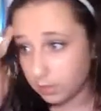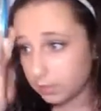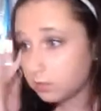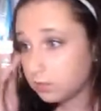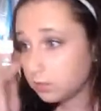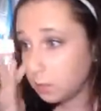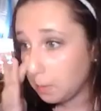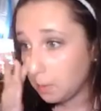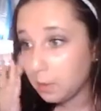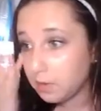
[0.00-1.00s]
I like
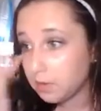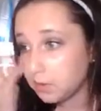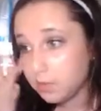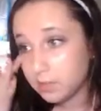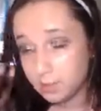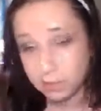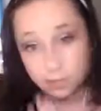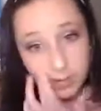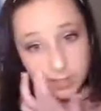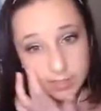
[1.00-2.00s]
the
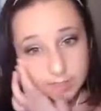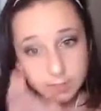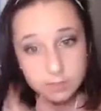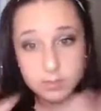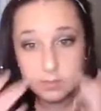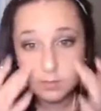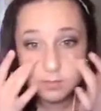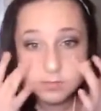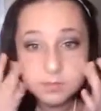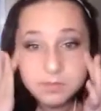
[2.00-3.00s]
effect it gives.
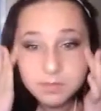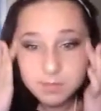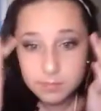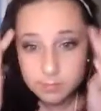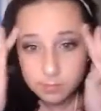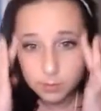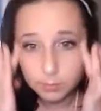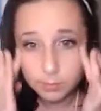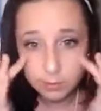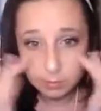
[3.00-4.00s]

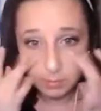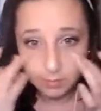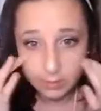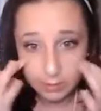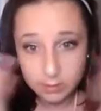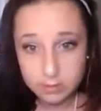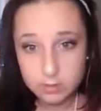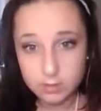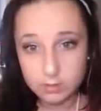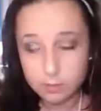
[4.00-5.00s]
So I'm just using my
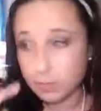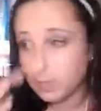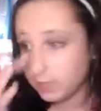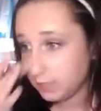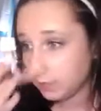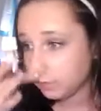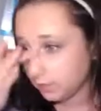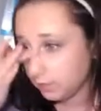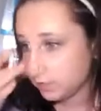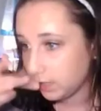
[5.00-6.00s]
fingers to blend it
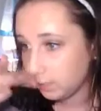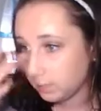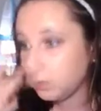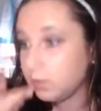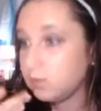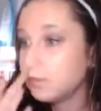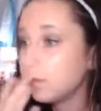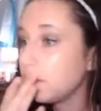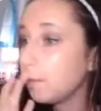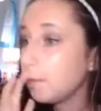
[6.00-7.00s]
out, and then down my
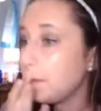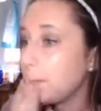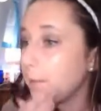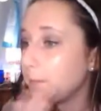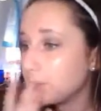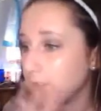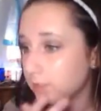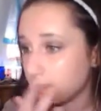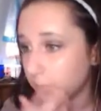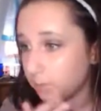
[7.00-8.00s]
nose and
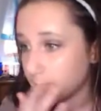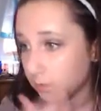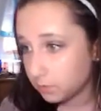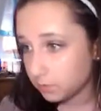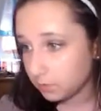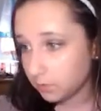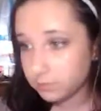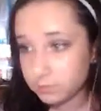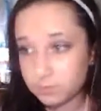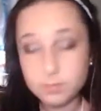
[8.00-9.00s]
blend it out with my Cupid's bow.